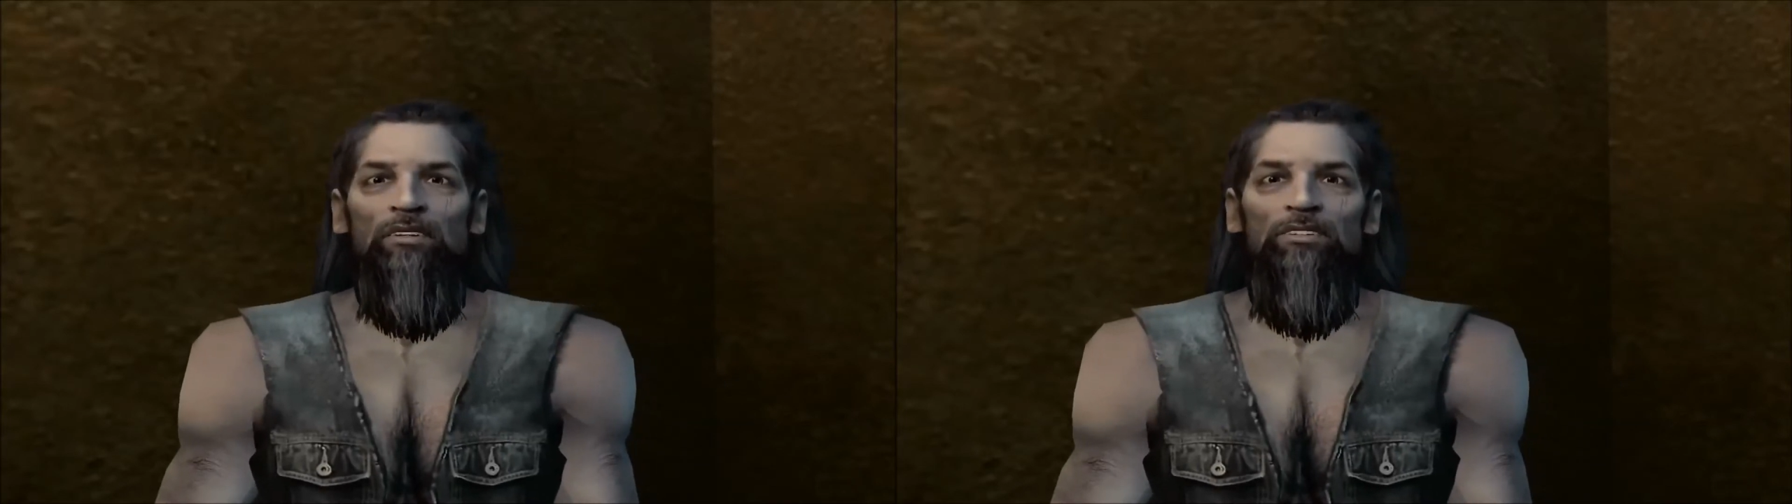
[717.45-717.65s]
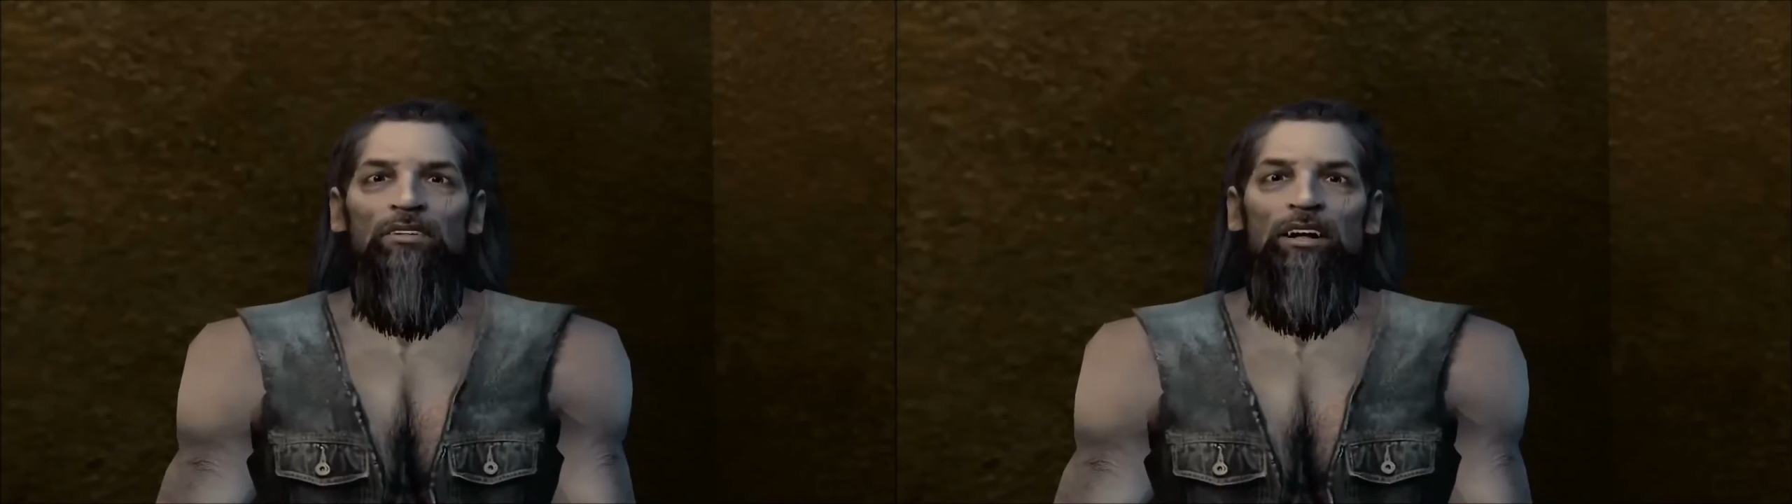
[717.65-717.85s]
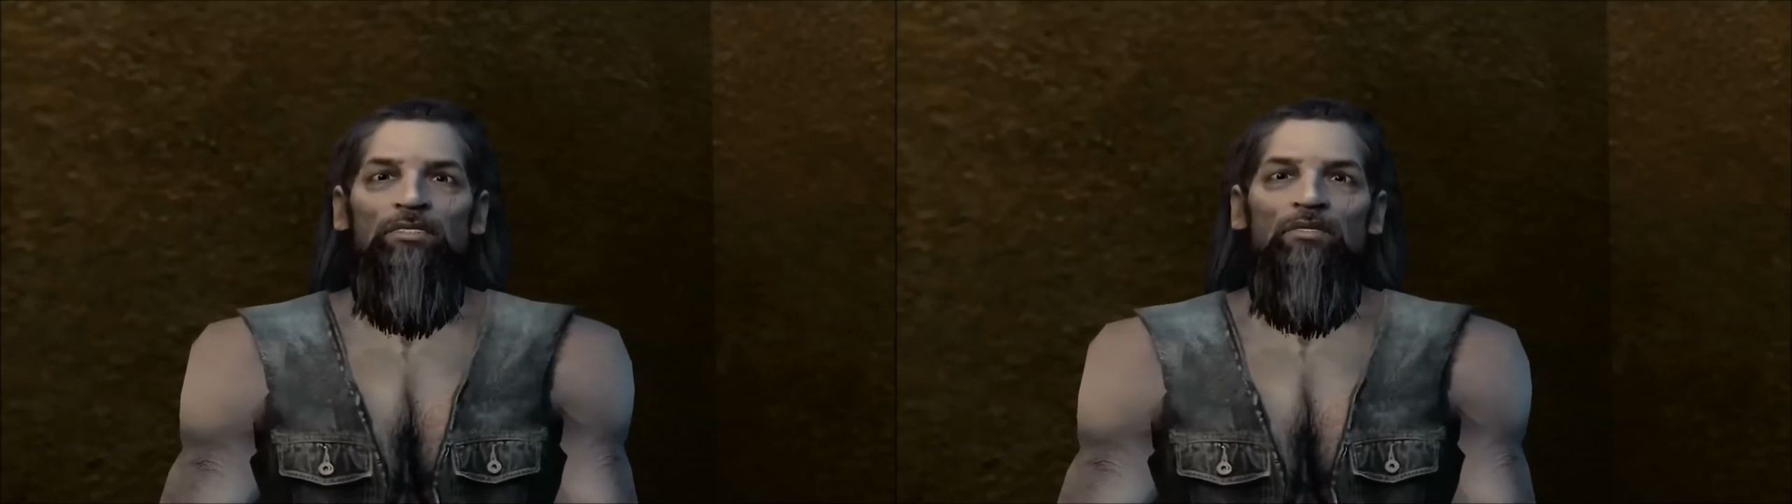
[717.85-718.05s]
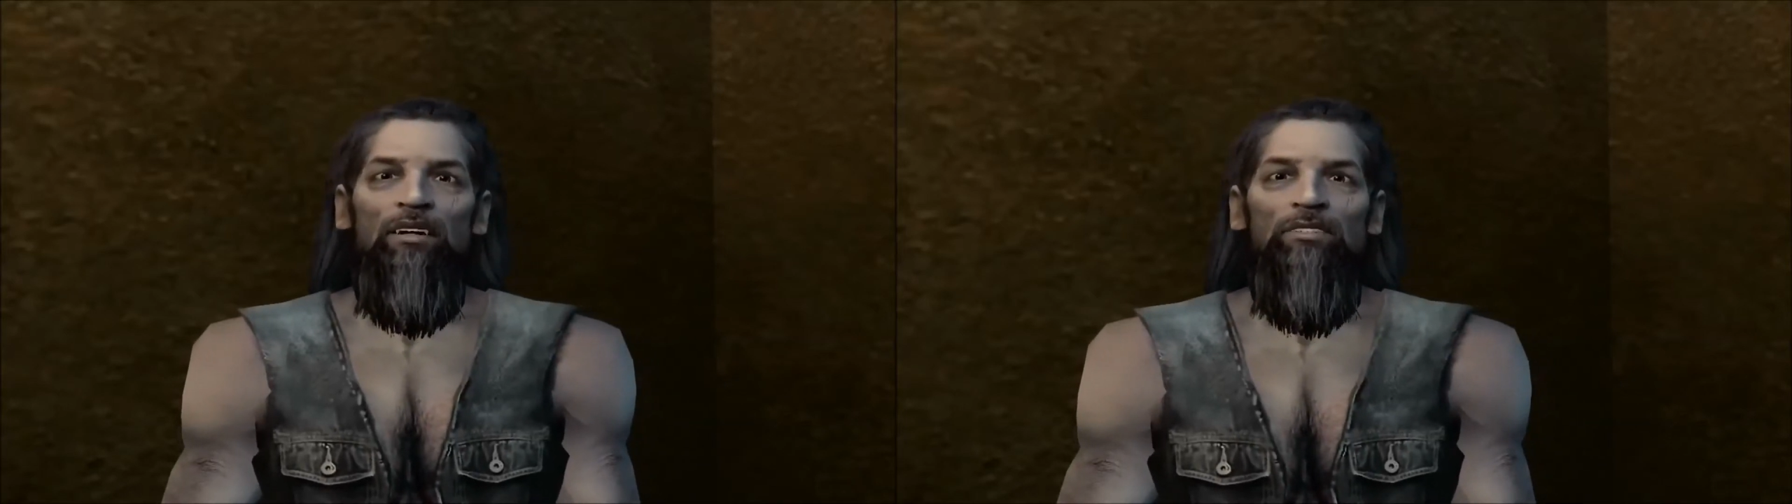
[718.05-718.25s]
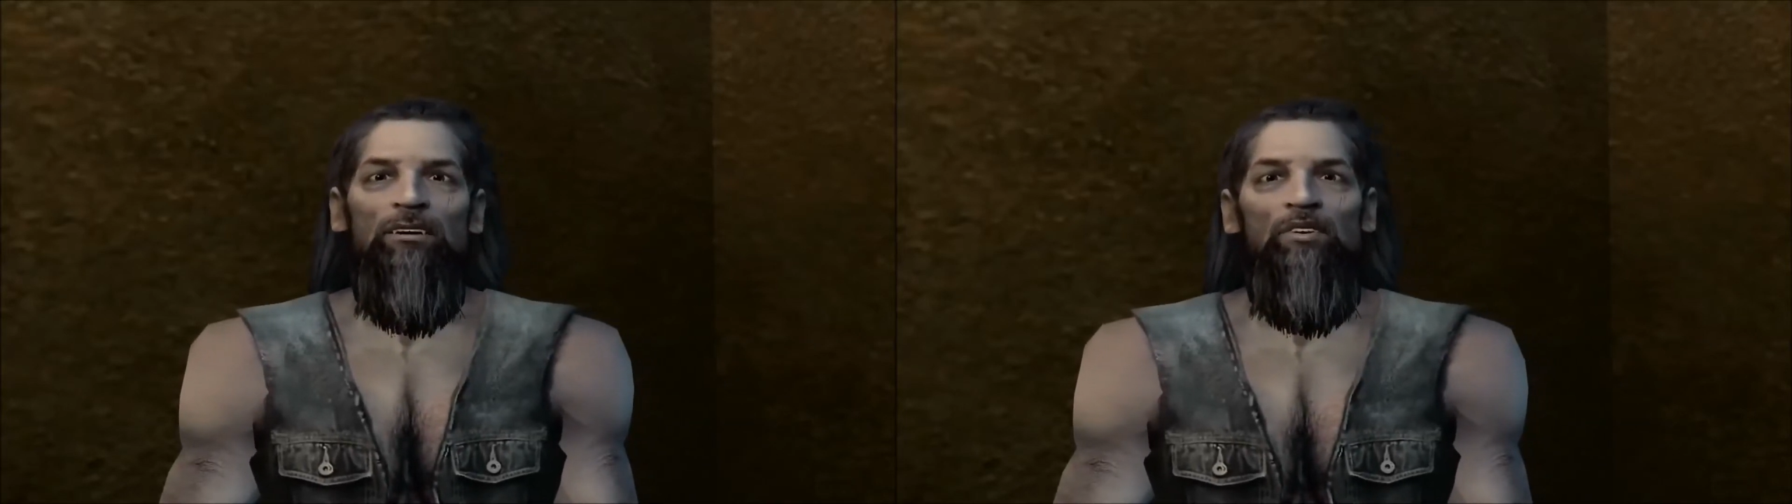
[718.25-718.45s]
It
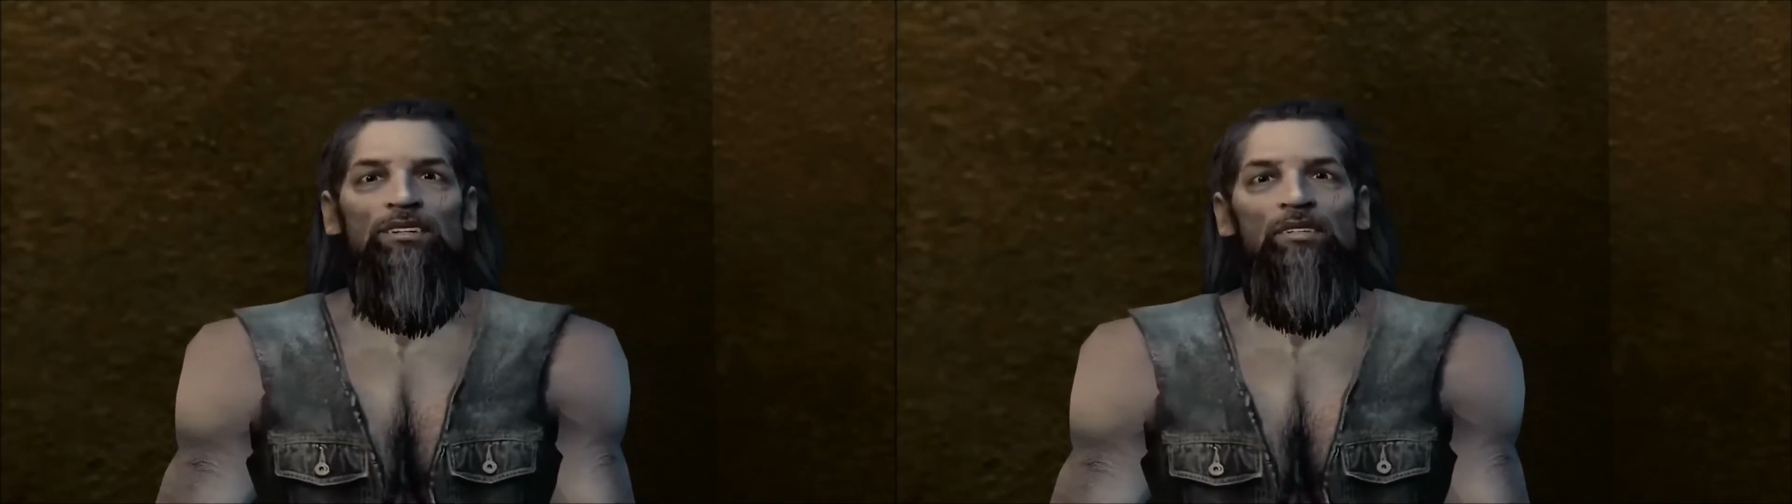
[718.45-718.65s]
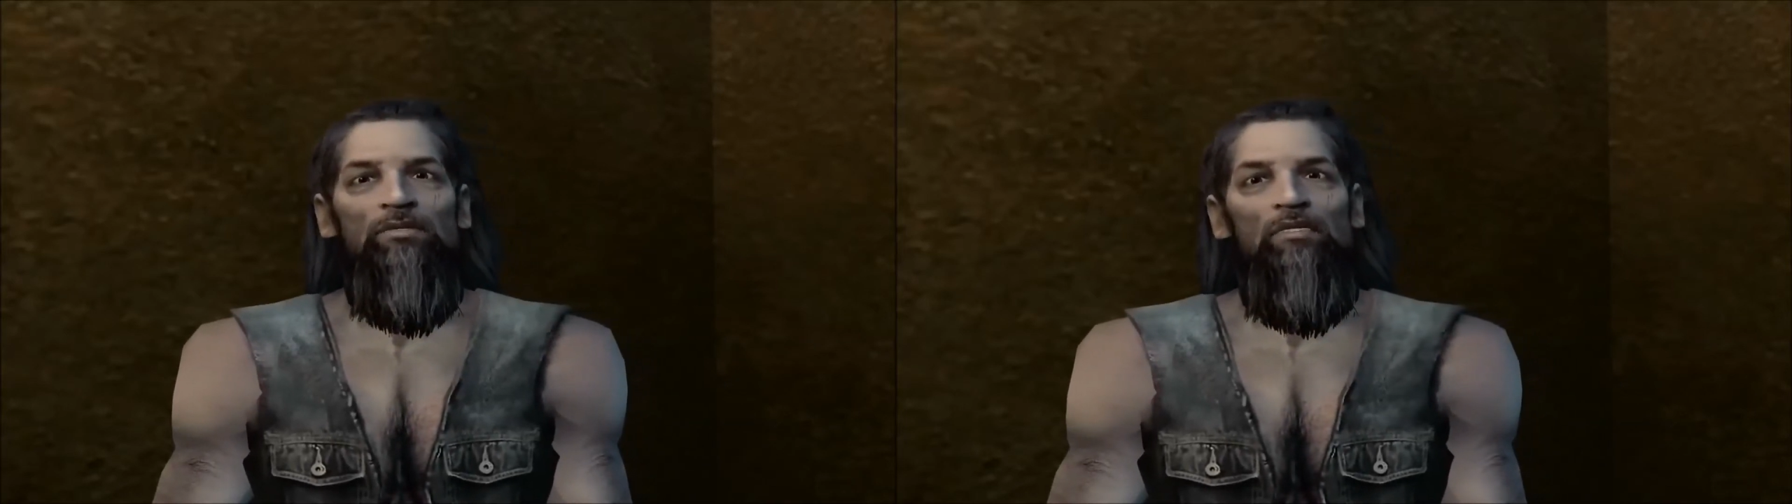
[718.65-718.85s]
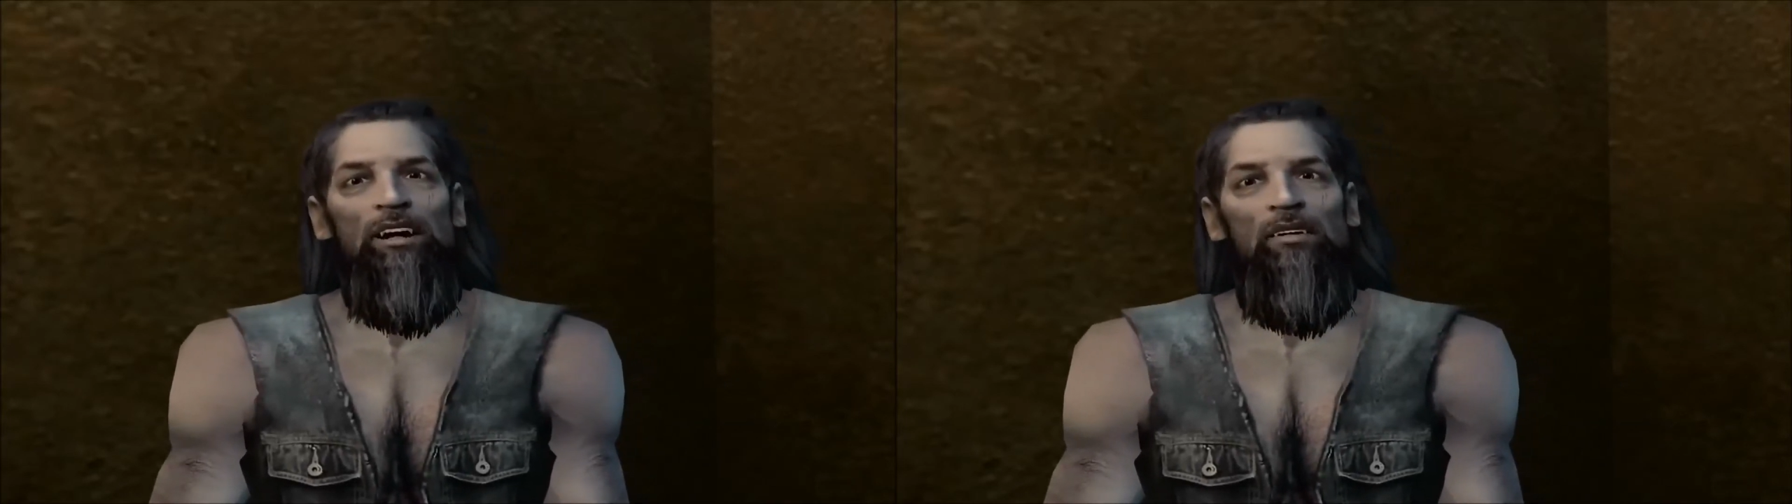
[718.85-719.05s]
illustrates a point.